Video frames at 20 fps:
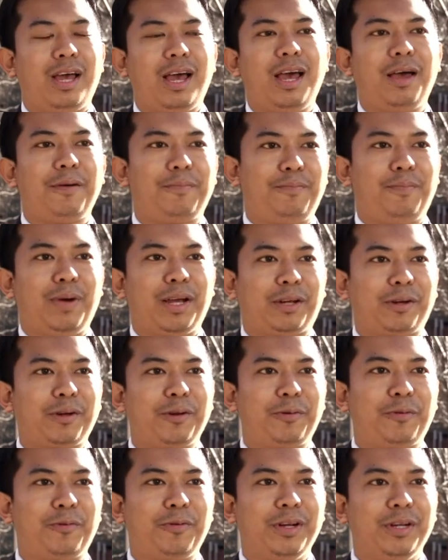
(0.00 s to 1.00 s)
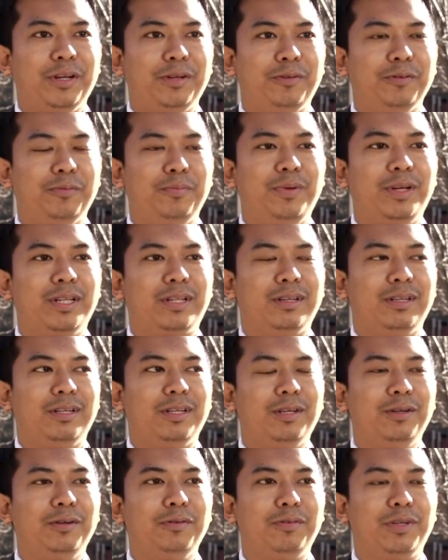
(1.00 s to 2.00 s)
Help my country to build
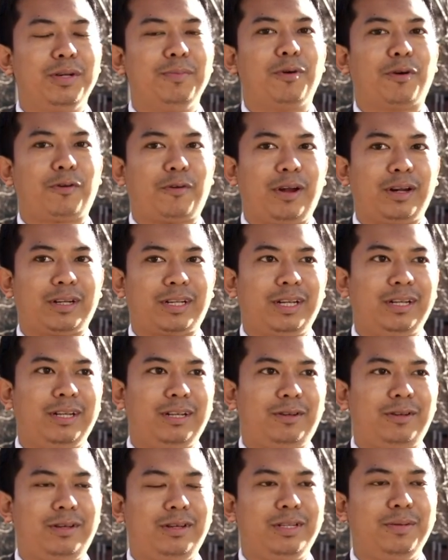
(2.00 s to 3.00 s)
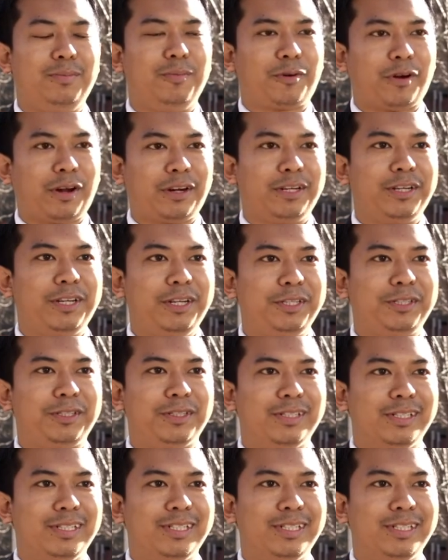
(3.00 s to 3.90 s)
a new democratic nation.